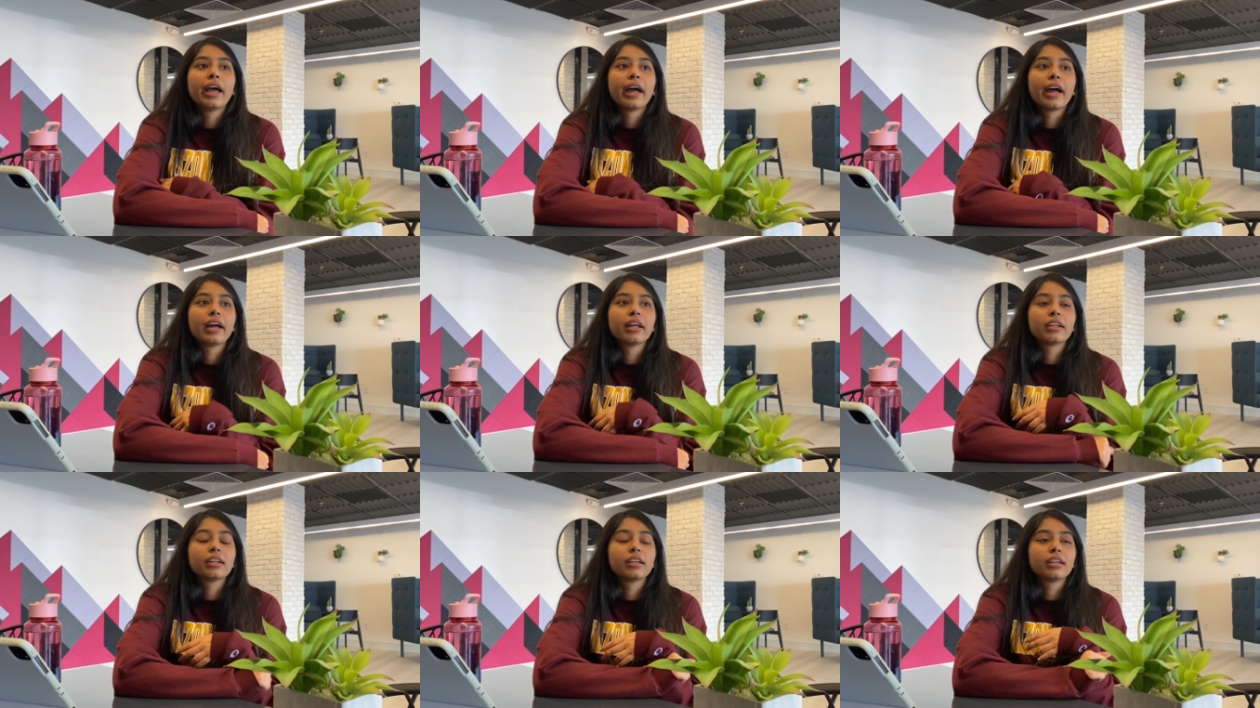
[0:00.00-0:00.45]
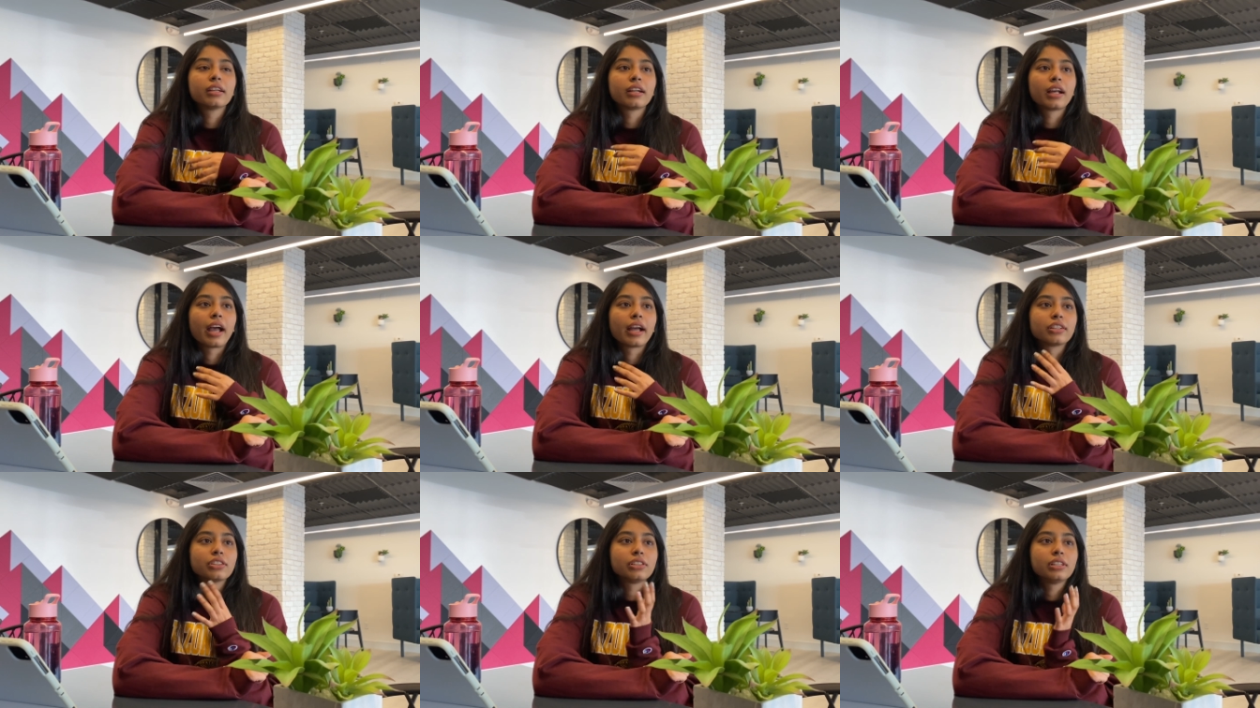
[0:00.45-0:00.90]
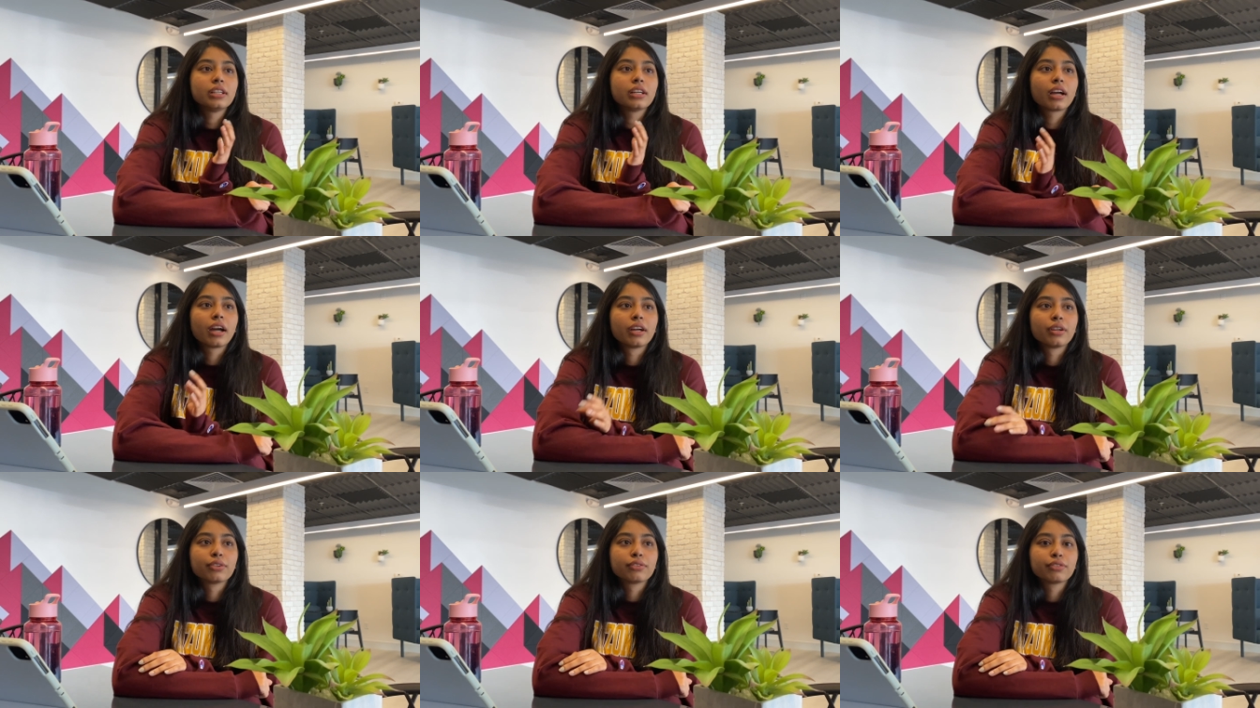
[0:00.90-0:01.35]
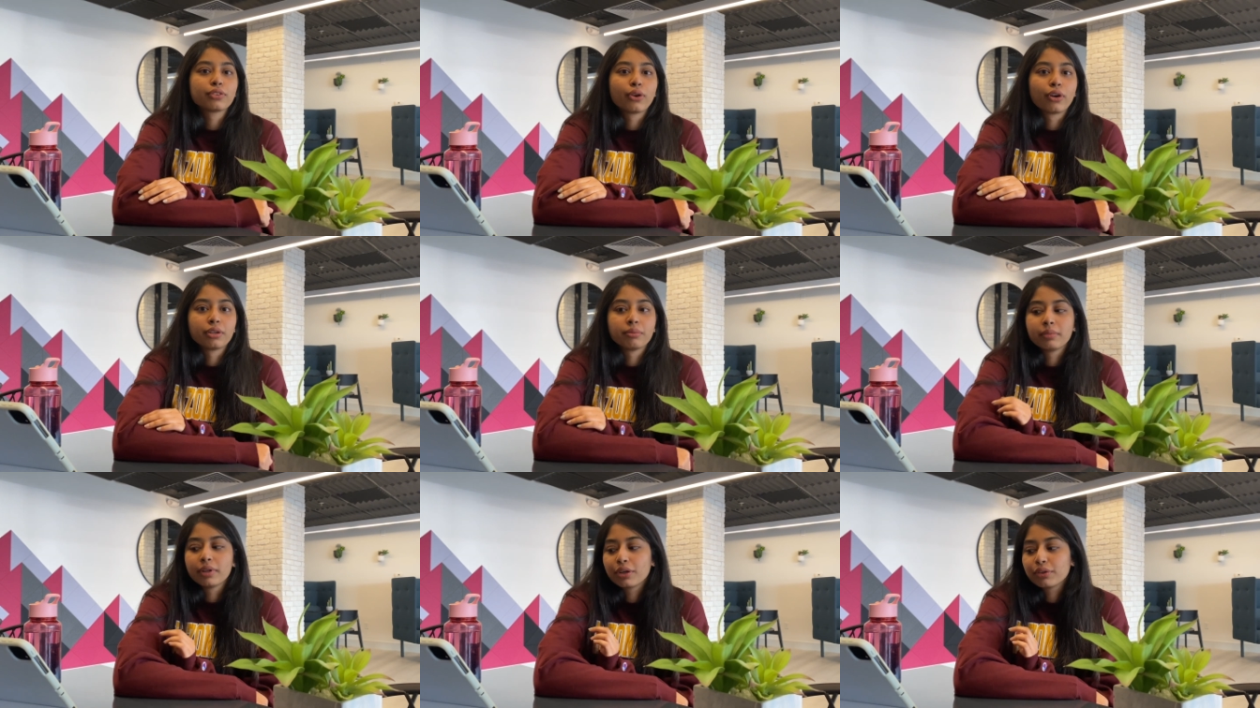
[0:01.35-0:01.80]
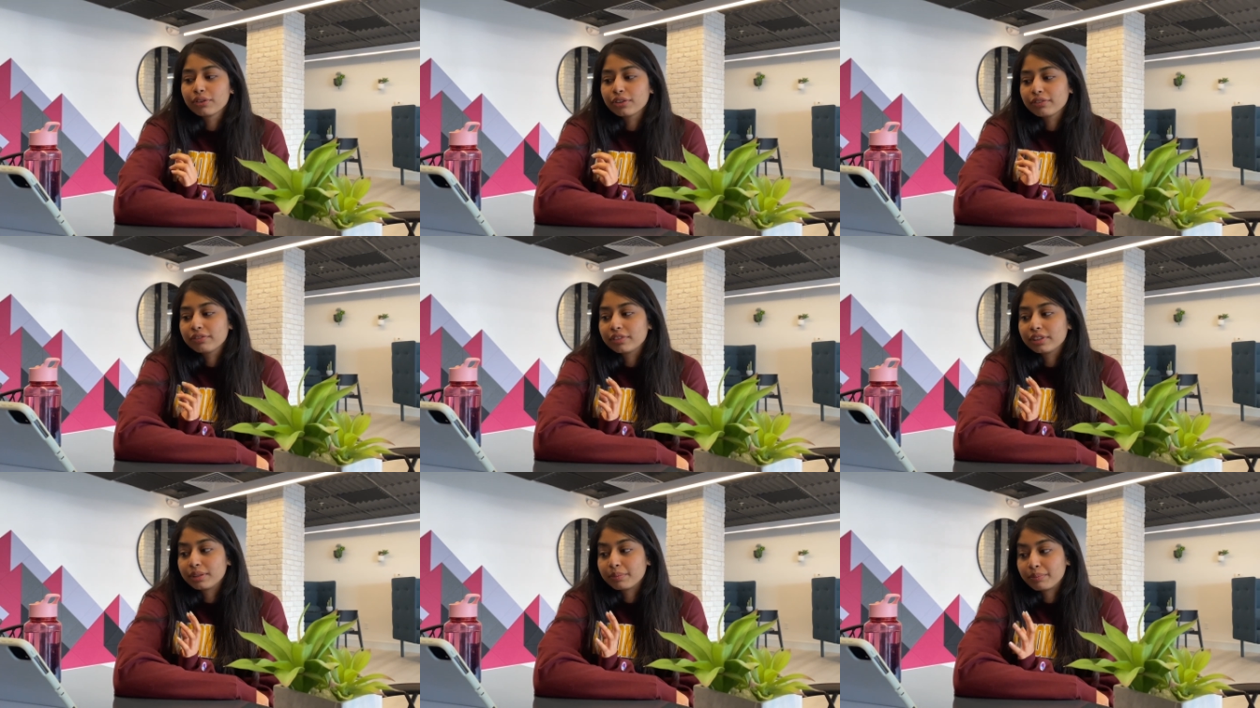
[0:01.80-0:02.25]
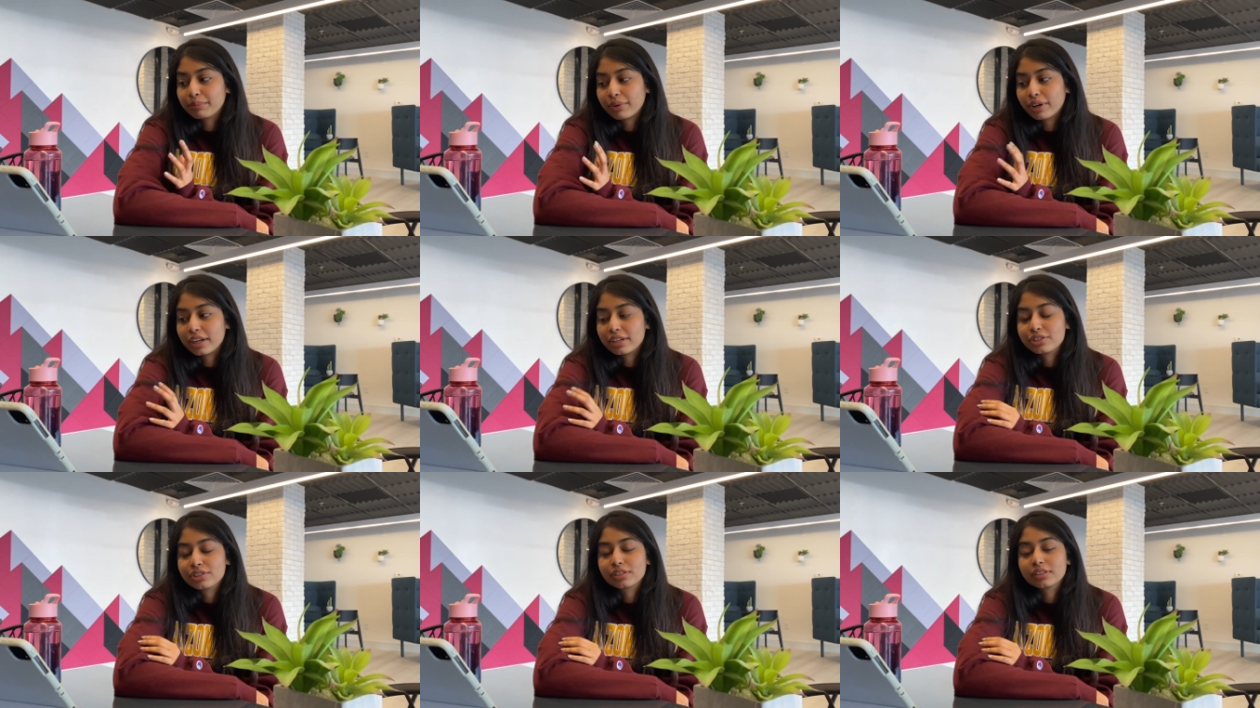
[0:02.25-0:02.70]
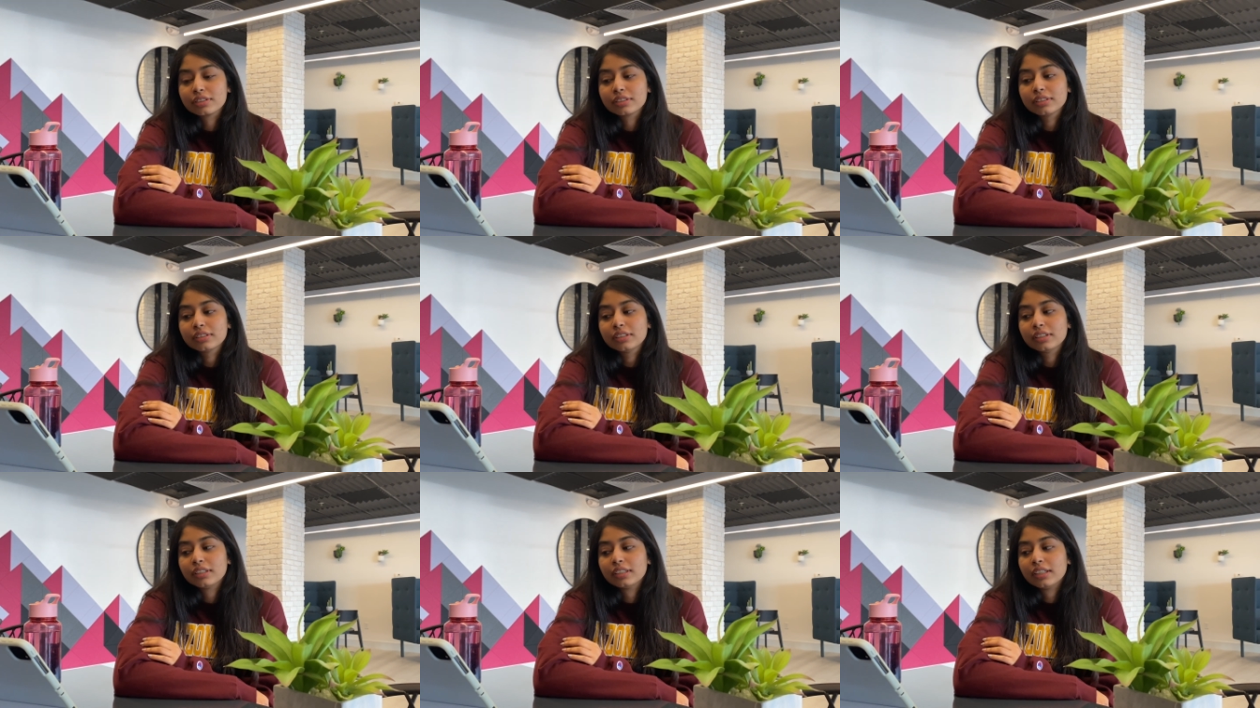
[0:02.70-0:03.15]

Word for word: and it actually kind of got me out of depression